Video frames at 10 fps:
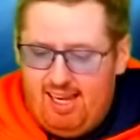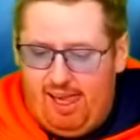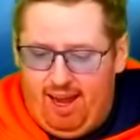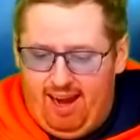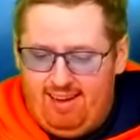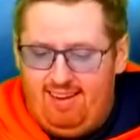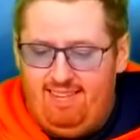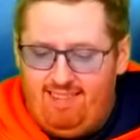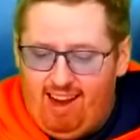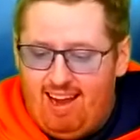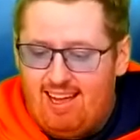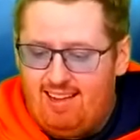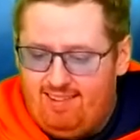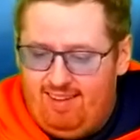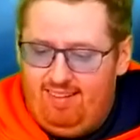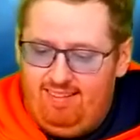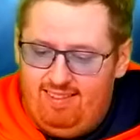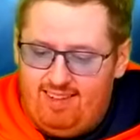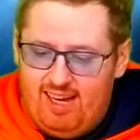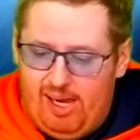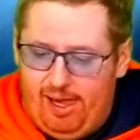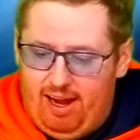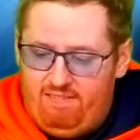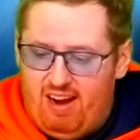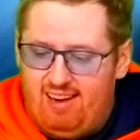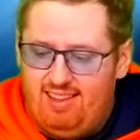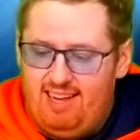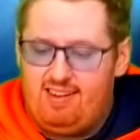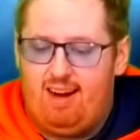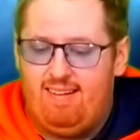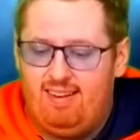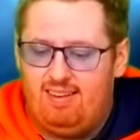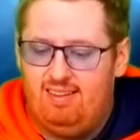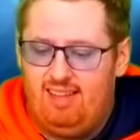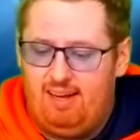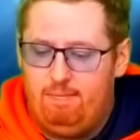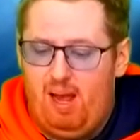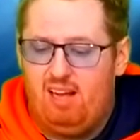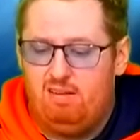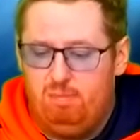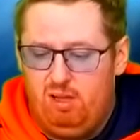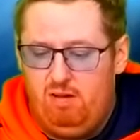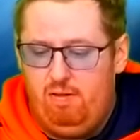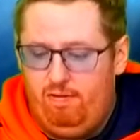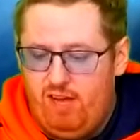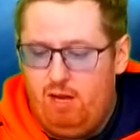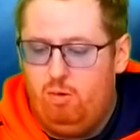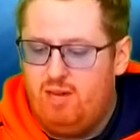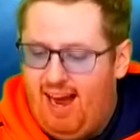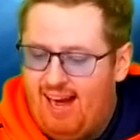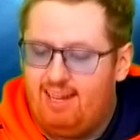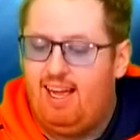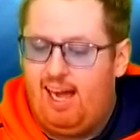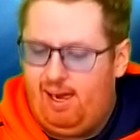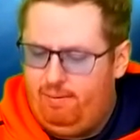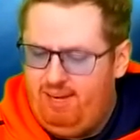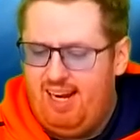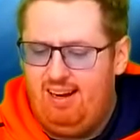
And in Giants news, I found this article on BigBlueView.com.